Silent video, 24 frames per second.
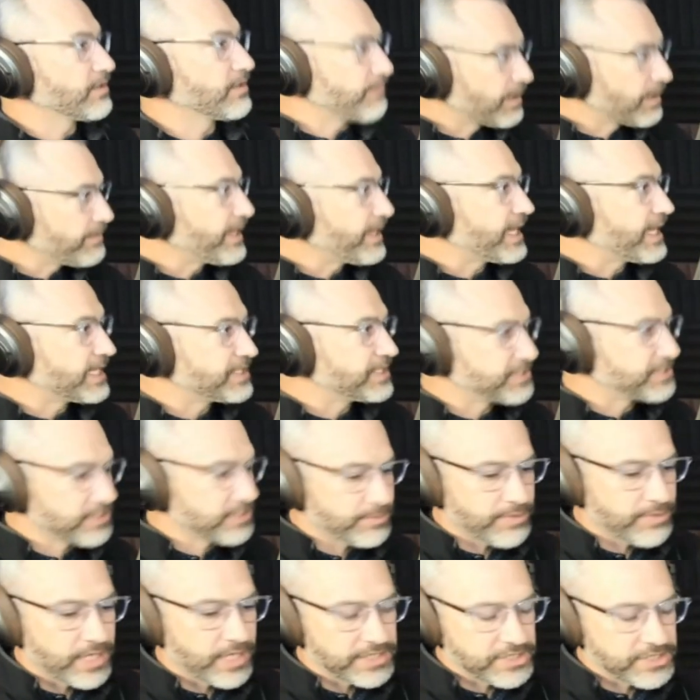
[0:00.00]
by managing
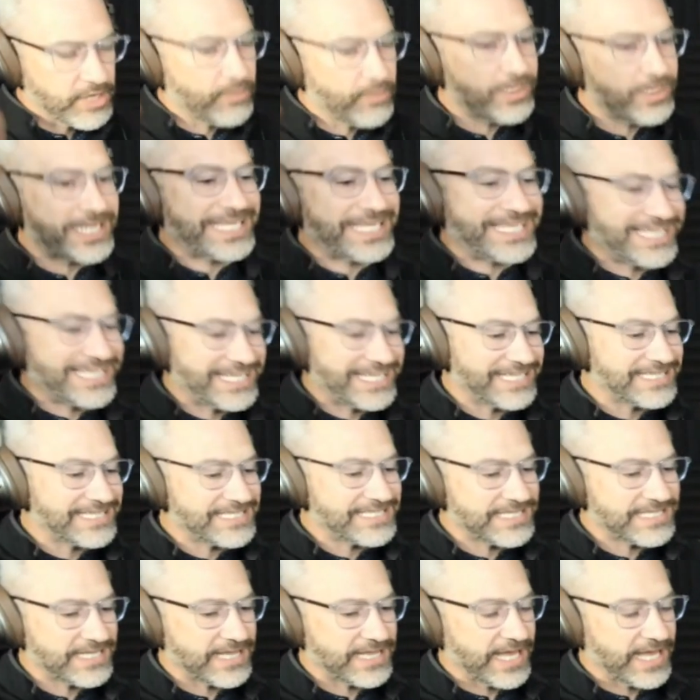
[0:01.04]
the project. I want to get
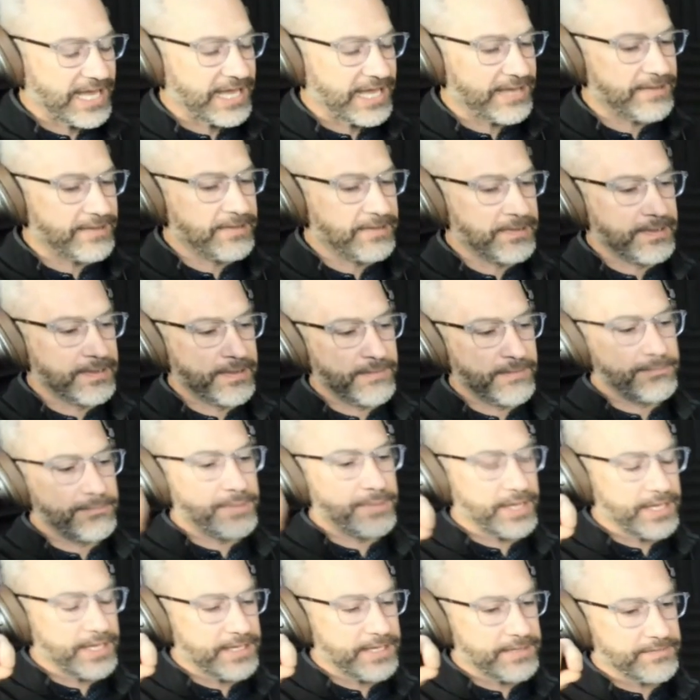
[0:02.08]
into that,
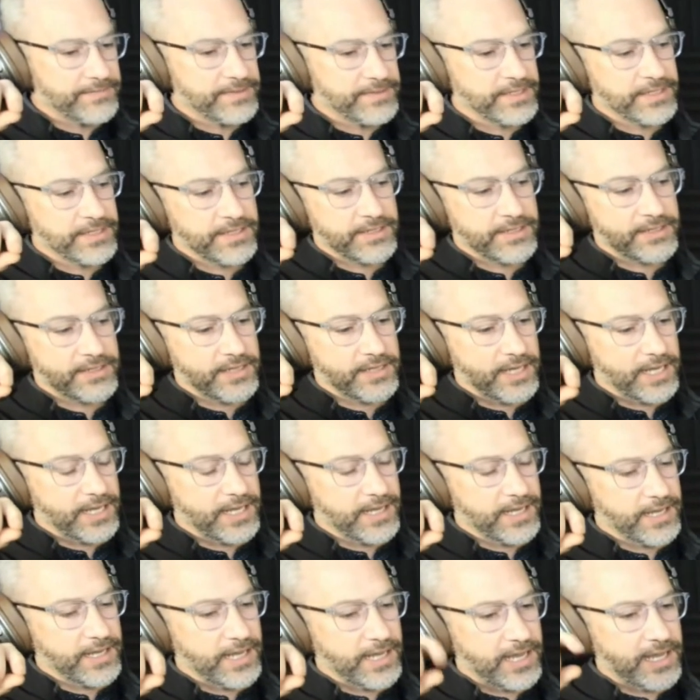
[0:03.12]
but
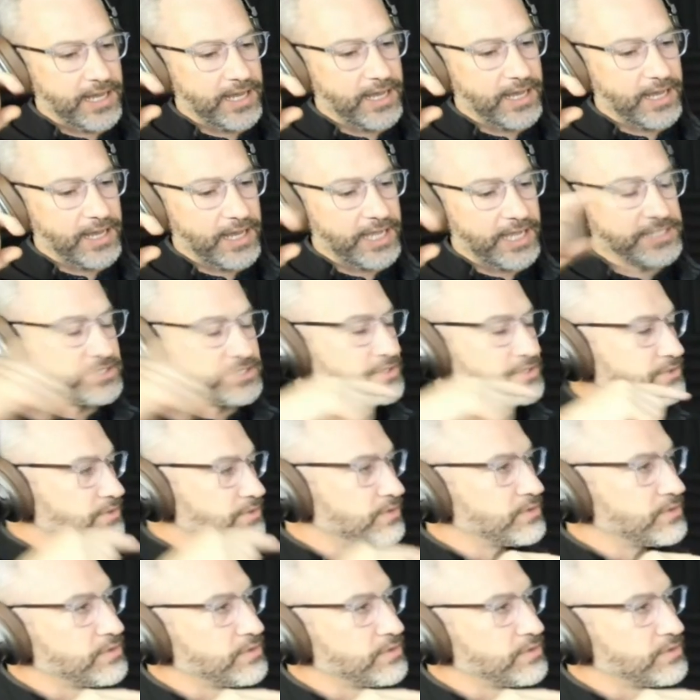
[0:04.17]
I do